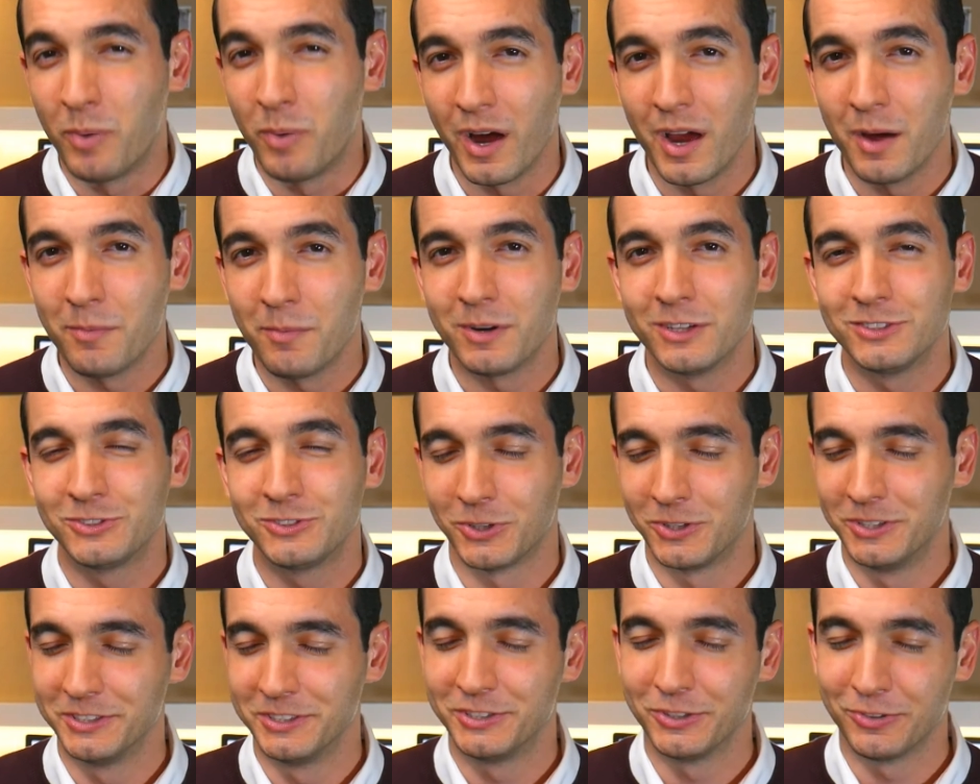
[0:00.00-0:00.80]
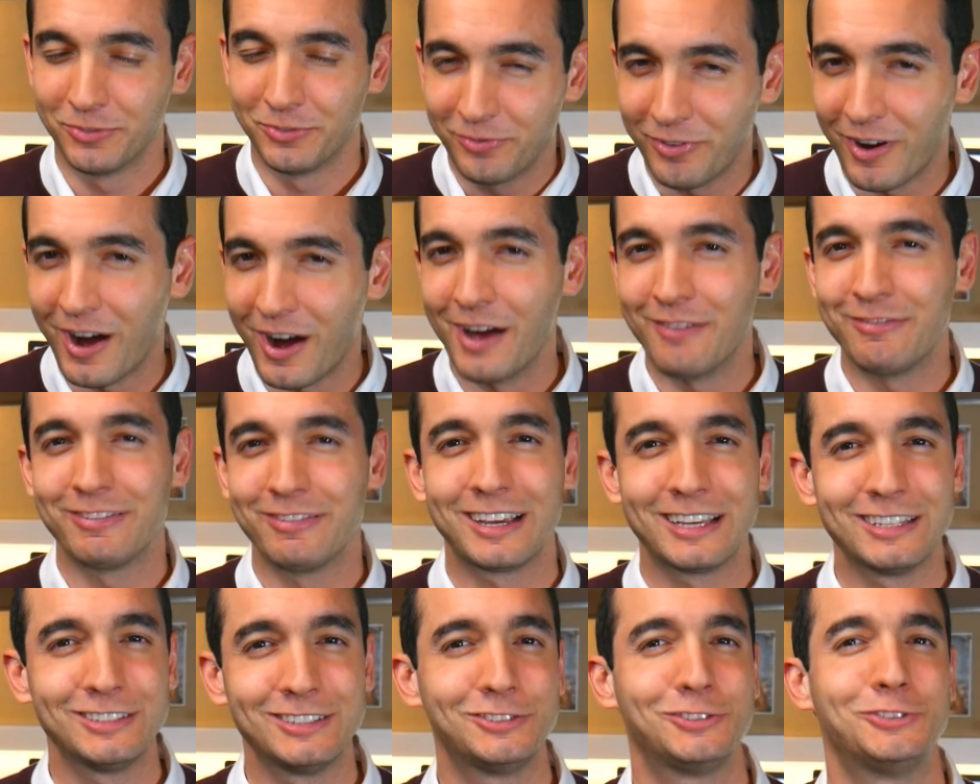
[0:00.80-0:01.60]
By a majority of
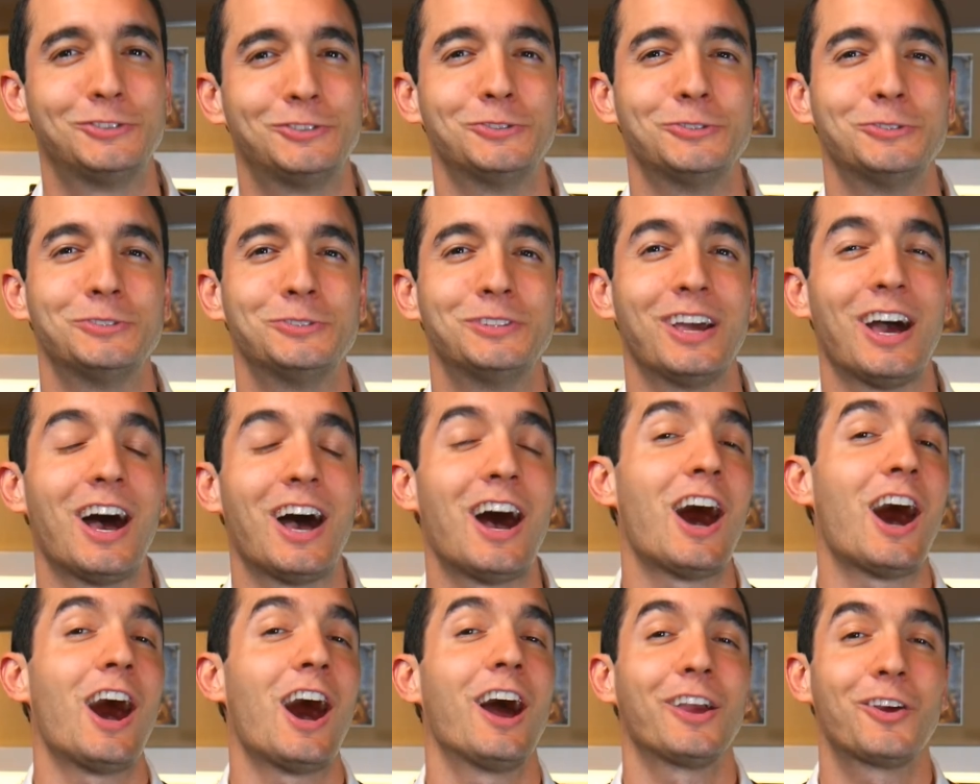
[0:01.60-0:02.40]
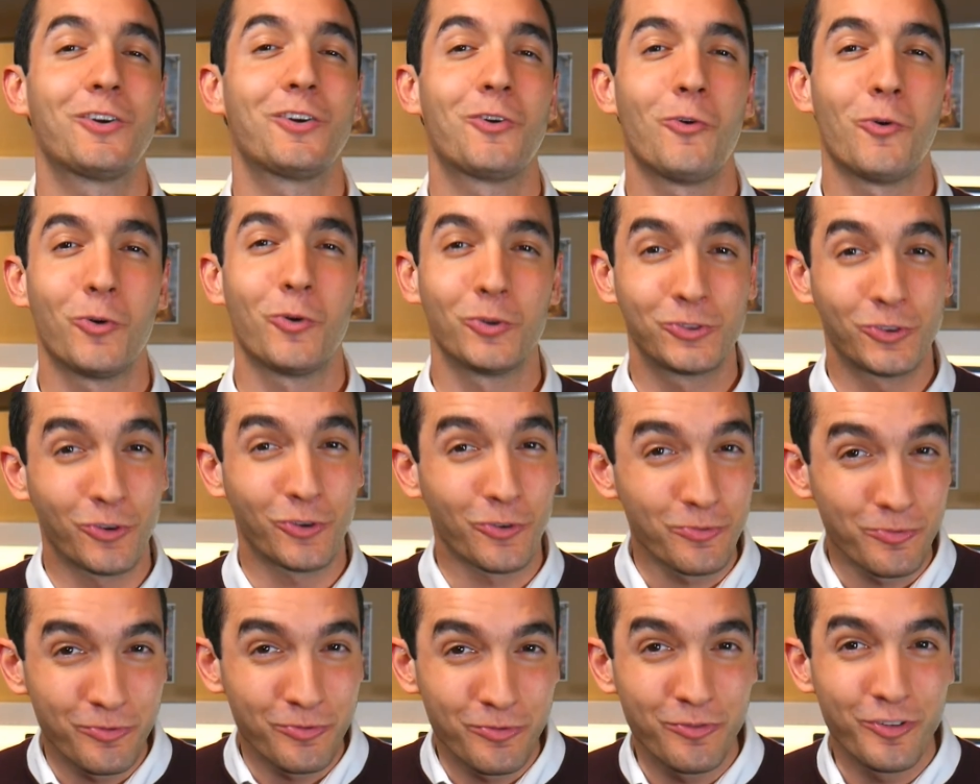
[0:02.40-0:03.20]
5-2, the High Court
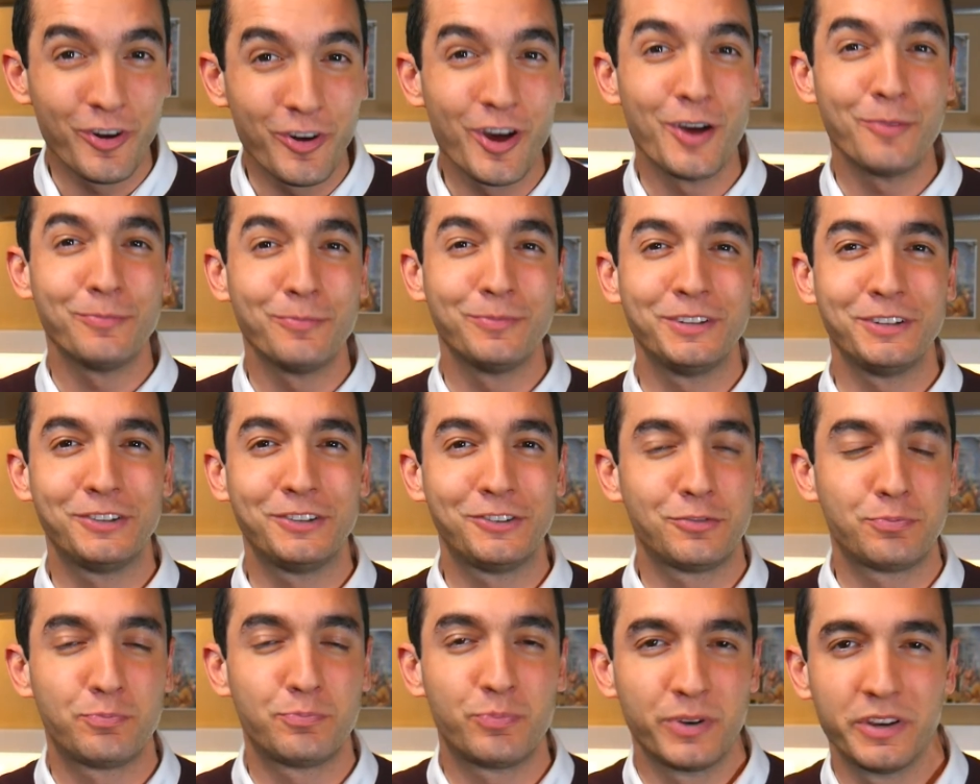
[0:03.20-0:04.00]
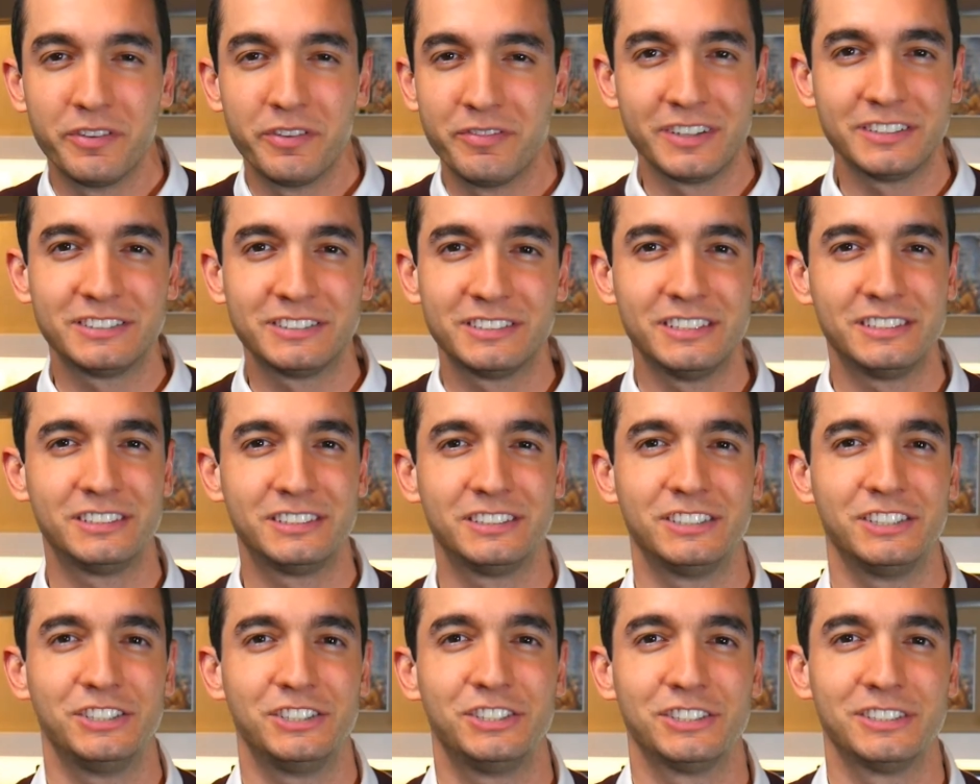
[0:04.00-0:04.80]
confirmed its previous
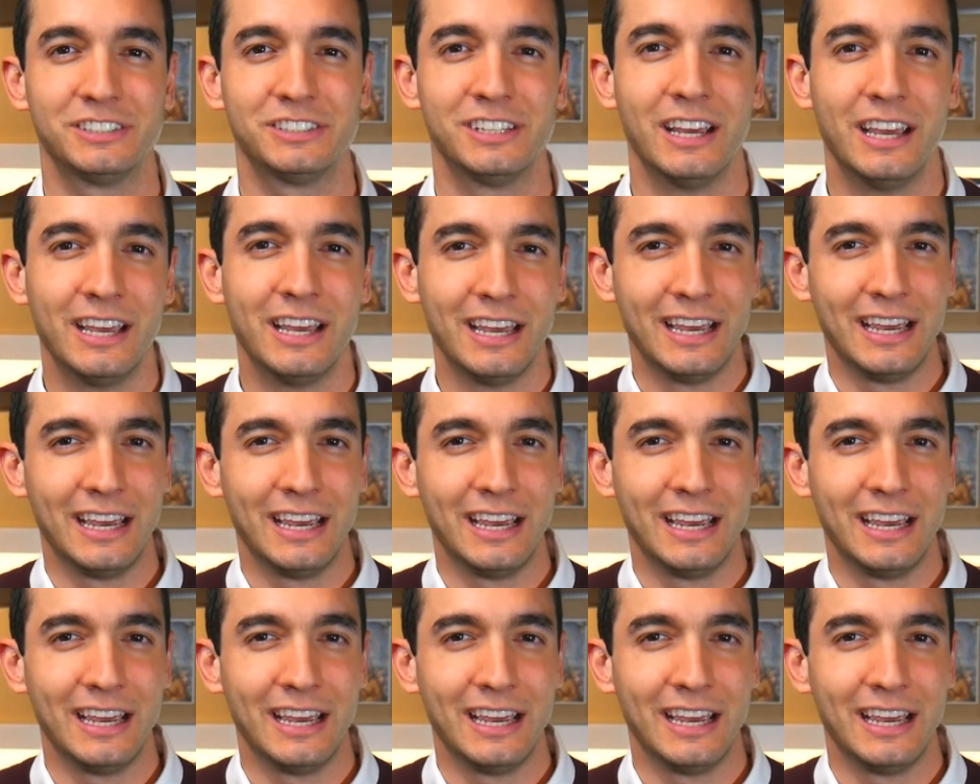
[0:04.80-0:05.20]
decision